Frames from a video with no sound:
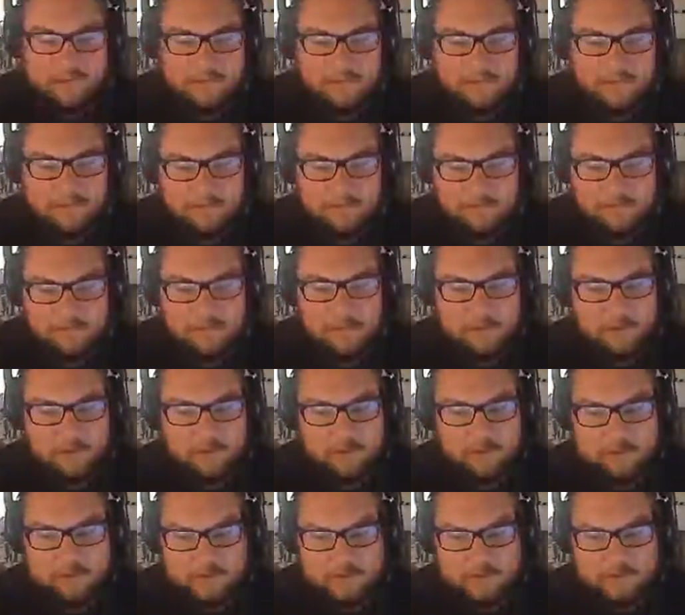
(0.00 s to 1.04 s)
Roll
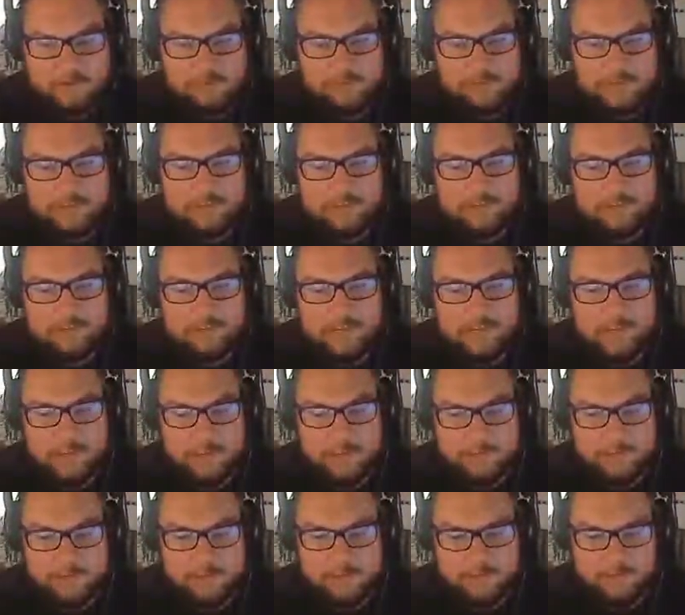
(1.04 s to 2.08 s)
for sphincter
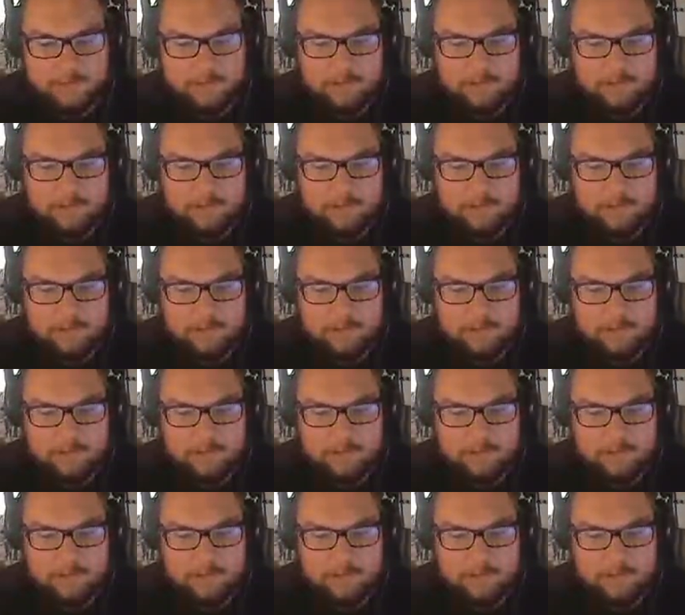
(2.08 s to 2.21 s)
diameter.